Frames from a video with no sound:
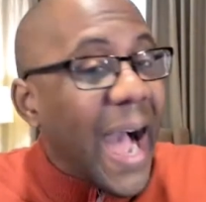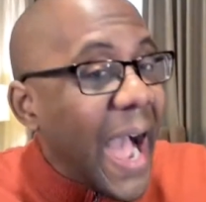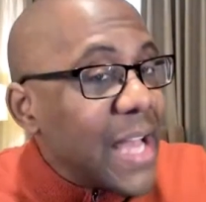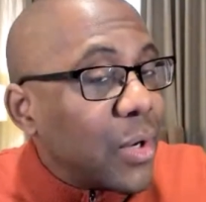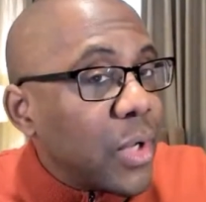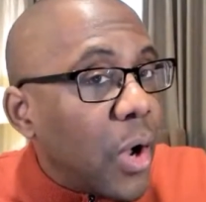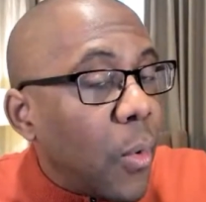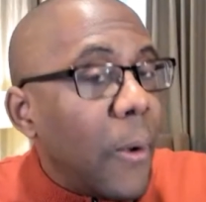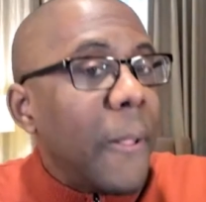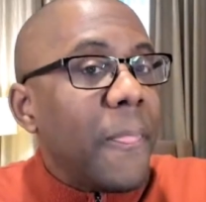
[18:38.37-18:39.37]
I don't
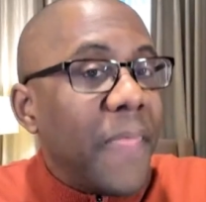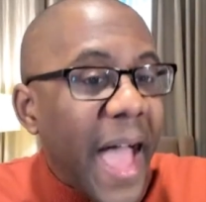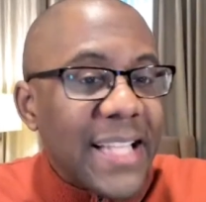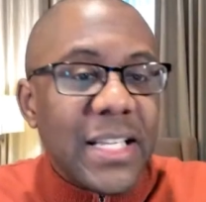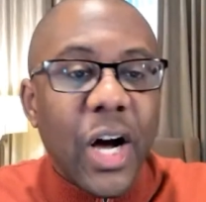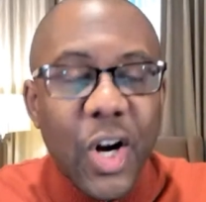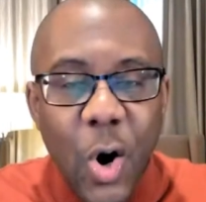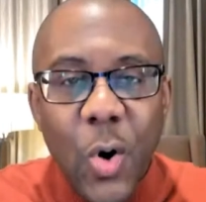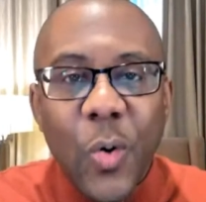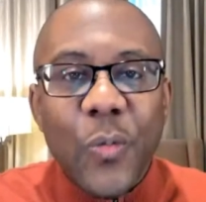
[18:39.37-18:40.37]
know. That's a
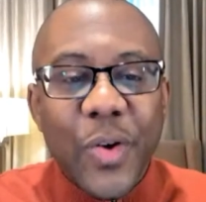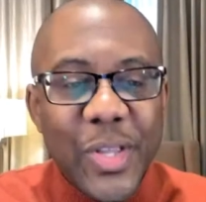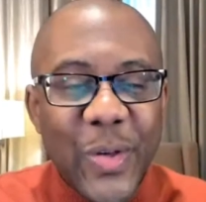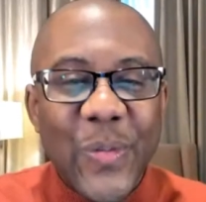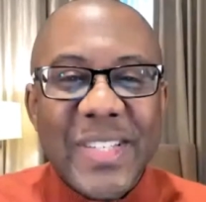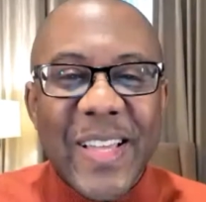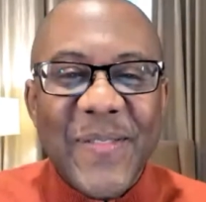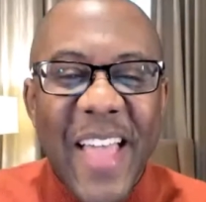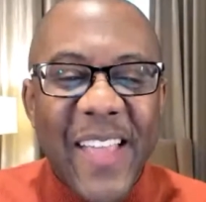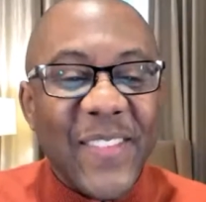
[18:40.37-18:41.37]
call for you to
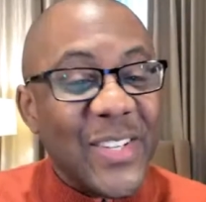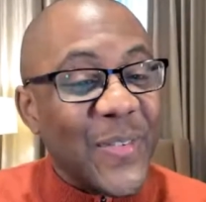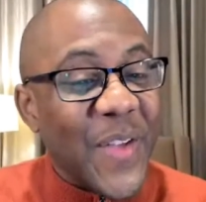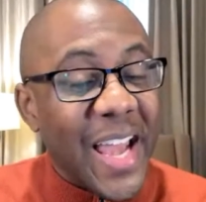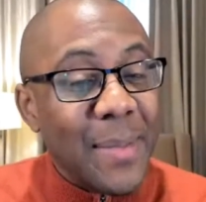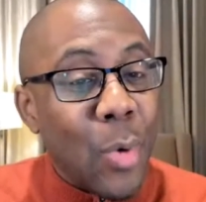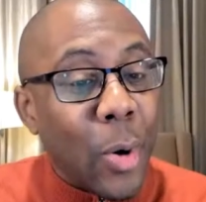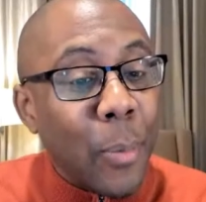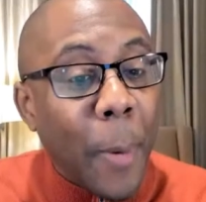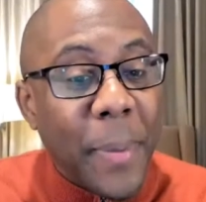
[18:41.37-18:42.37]
make, but you're finding more
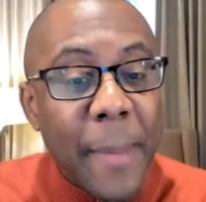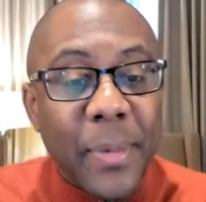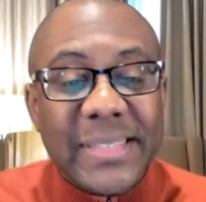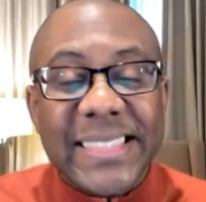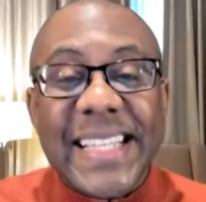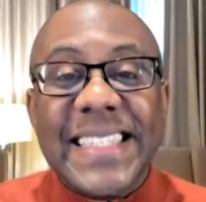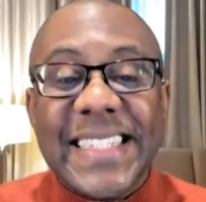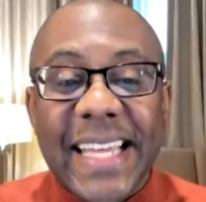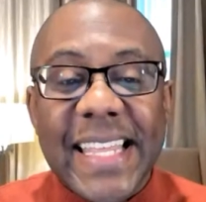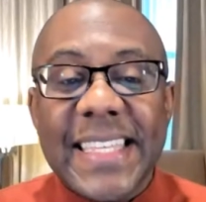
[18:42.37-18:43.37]
and more people, says
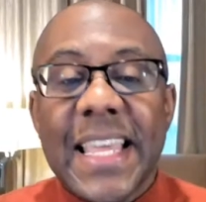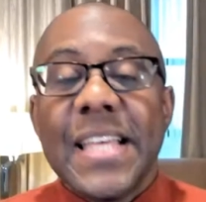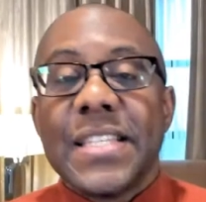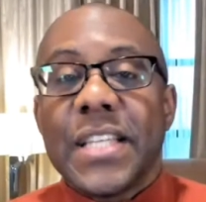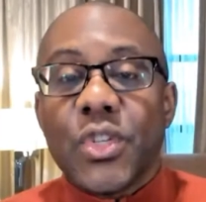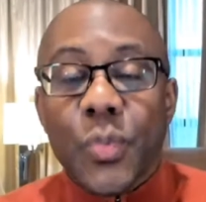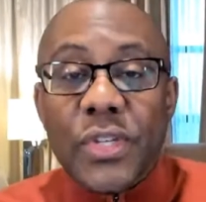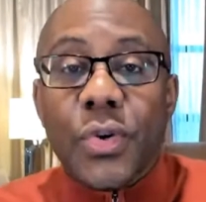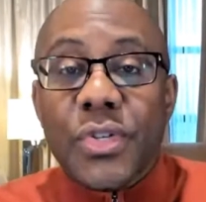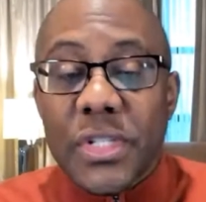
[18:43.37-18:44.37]
studies, says
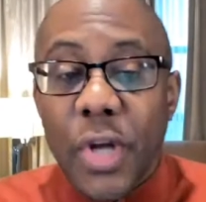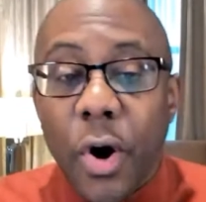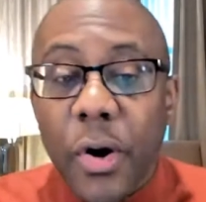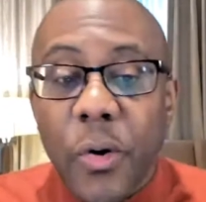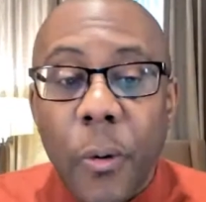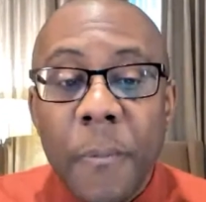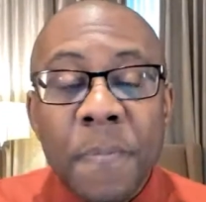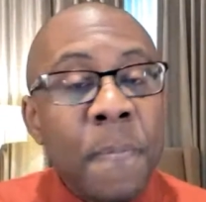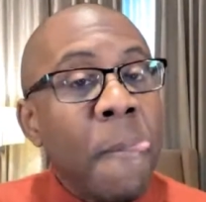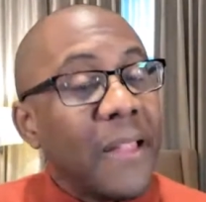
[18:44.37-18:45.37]
research, says the article,
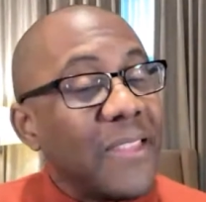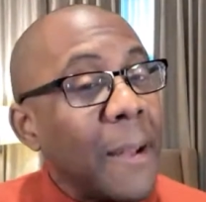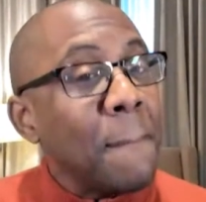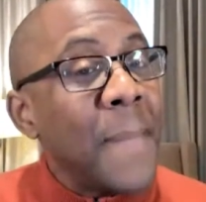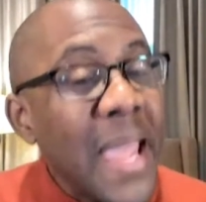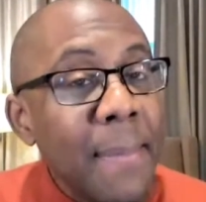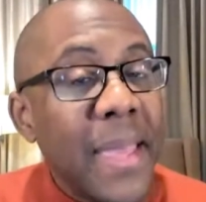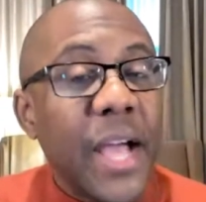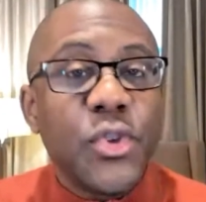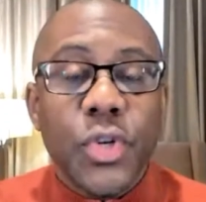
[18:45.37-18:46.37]
that
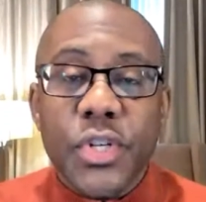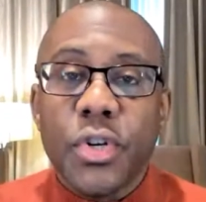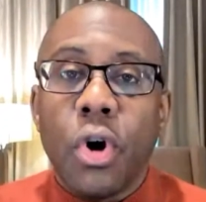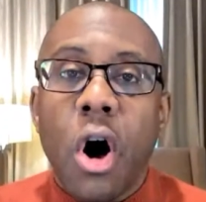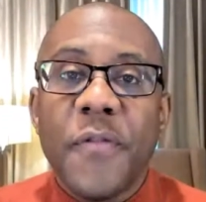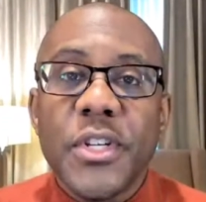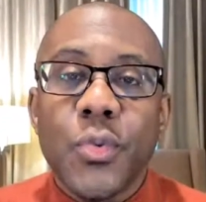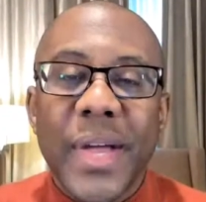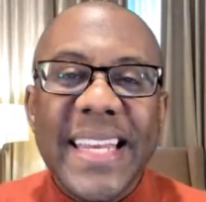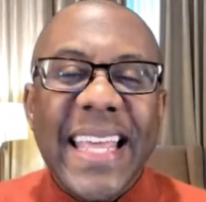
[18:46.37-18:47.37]
maybe a traditional
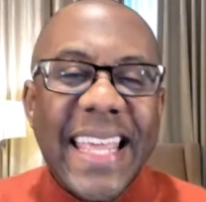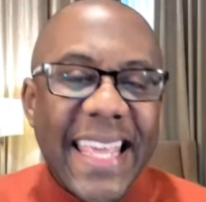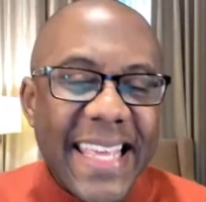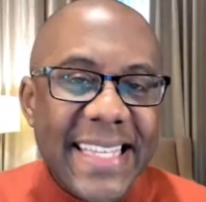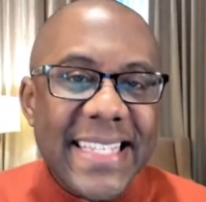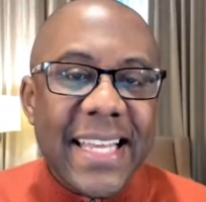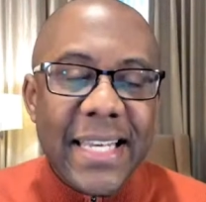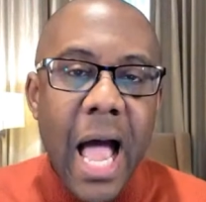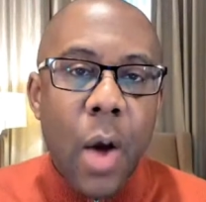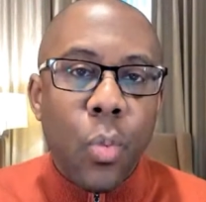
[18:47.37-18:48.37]
office rent is
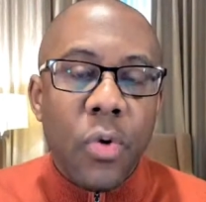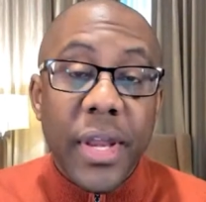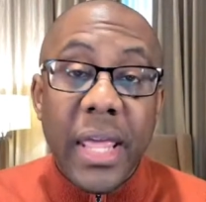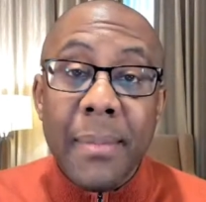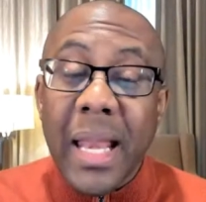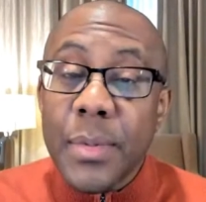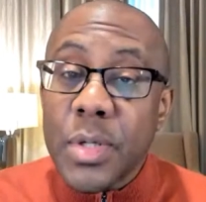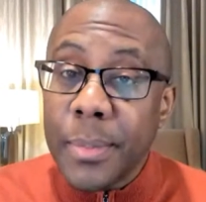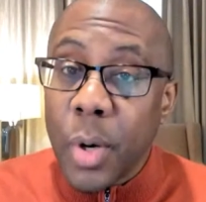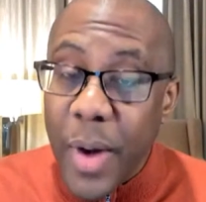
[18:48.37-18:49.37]
not worth it. Again, my name is
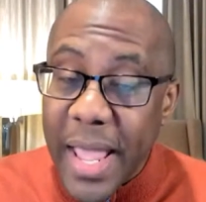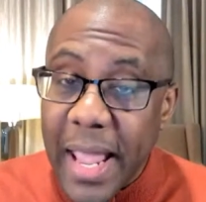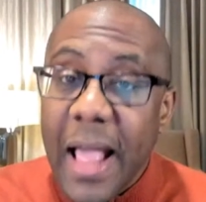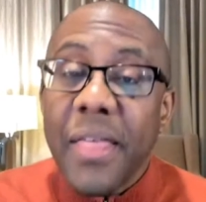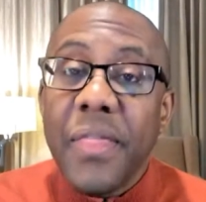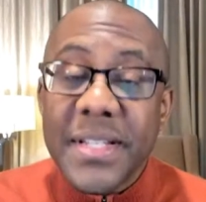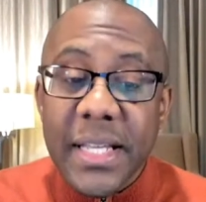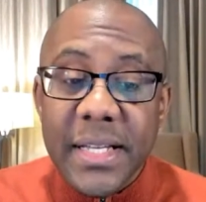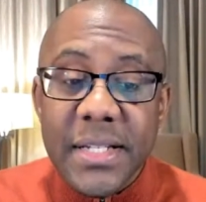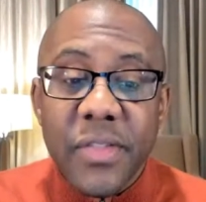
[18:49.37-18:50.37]
Ramon Ray. This
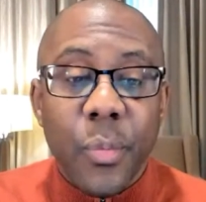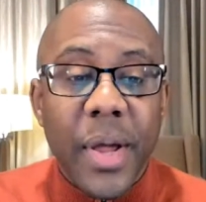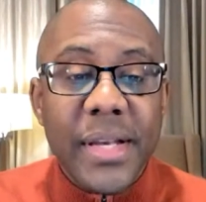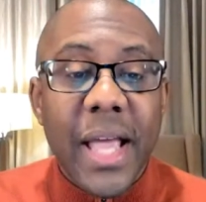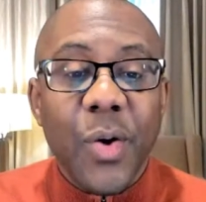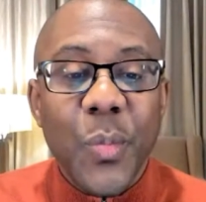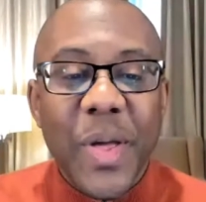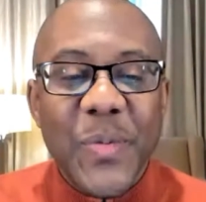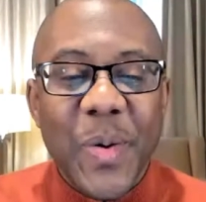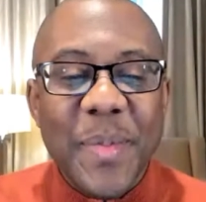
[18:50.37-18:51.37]
is The Rundown
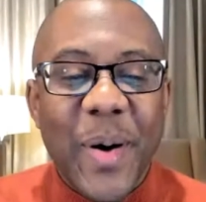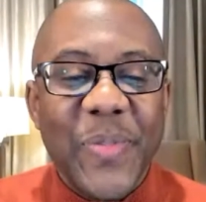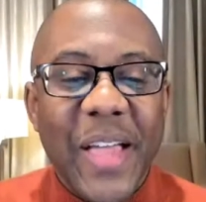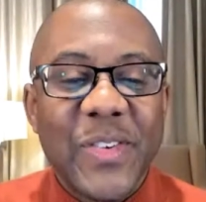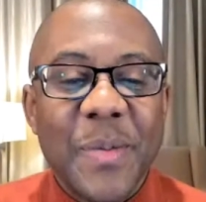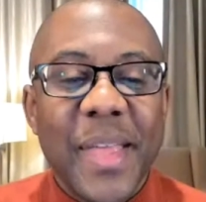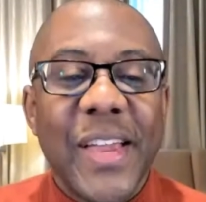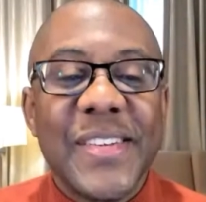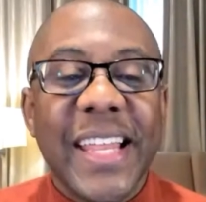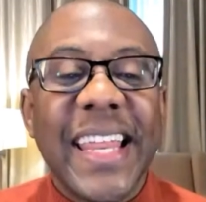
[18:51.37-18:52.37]
with Ramon. Thanks for being
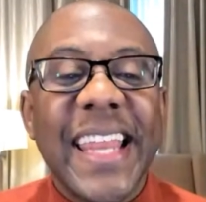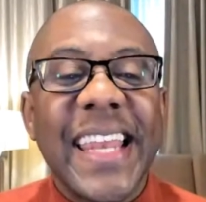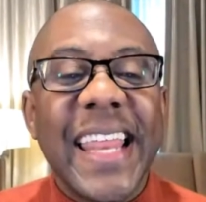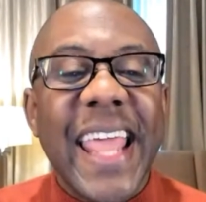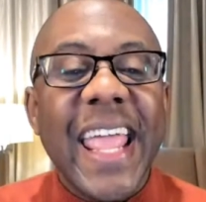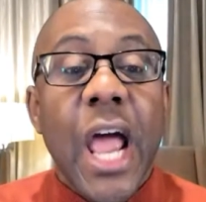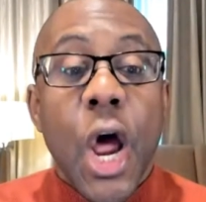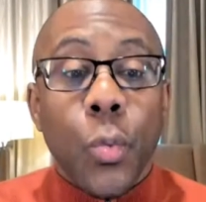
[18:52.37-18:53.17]
here. Ding, ding, ding, ding, ding.